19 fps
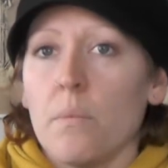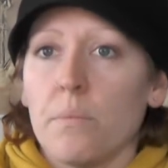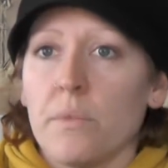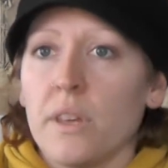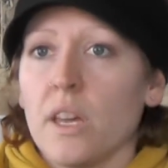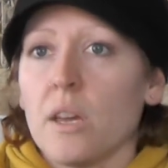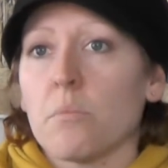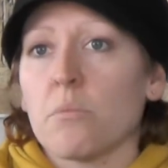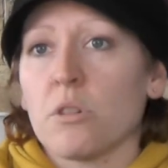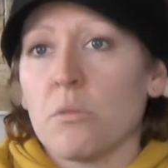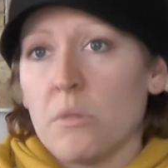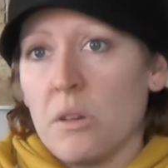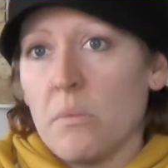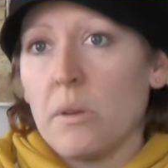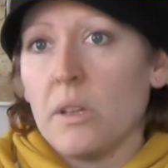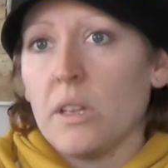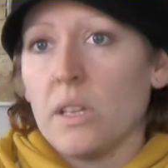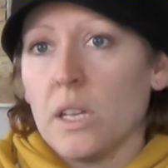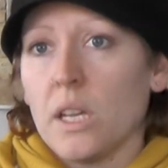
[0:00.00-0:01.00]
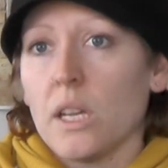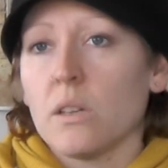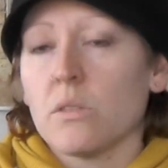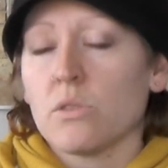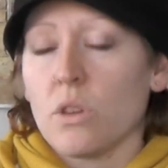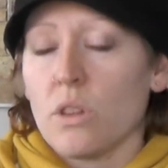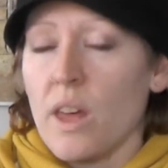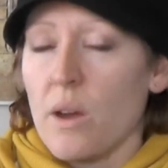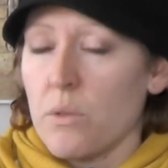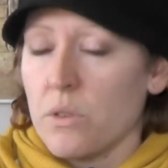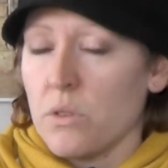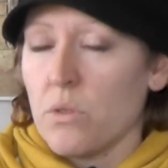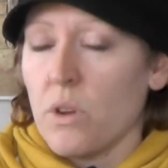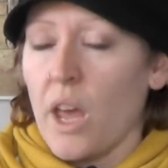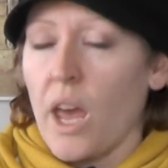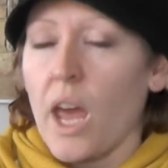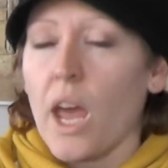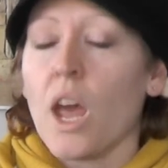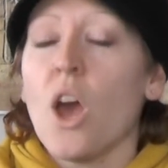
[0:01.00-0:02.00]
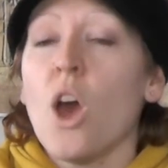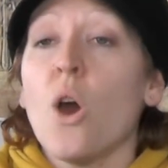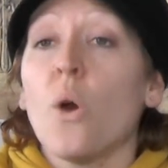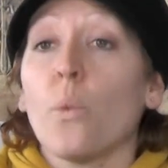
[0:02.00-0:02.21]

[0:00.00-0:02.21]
impermeability, so that was okay.